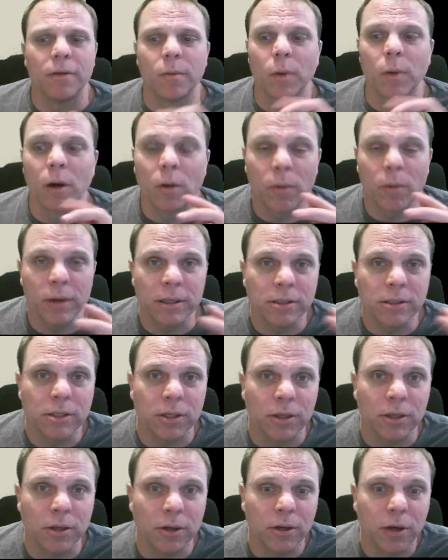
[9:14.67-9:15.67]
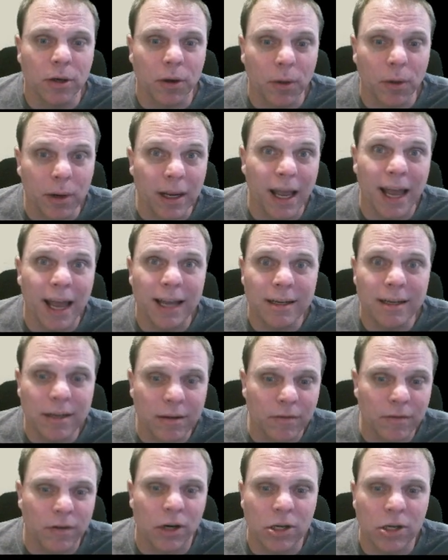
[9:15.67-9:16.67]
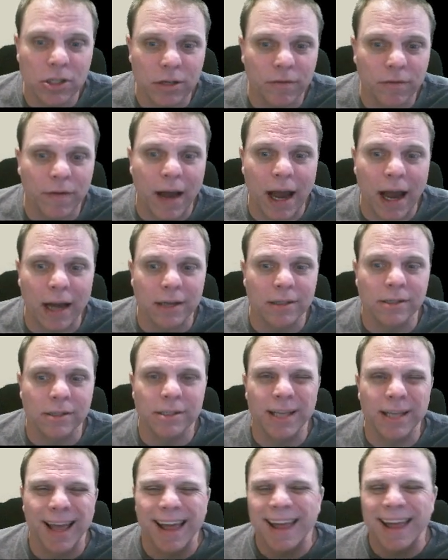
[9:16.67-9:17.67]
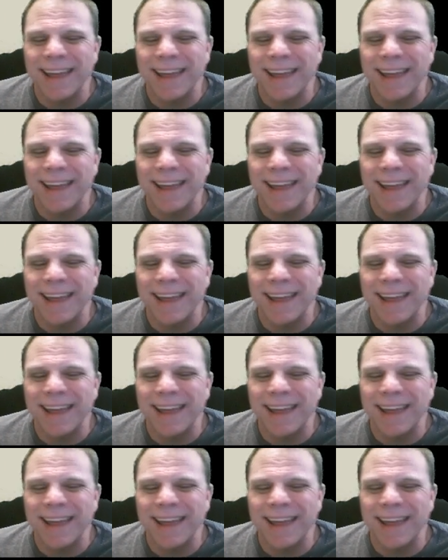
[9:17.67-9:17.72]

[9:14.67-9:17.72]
then we're going to create conversion factors.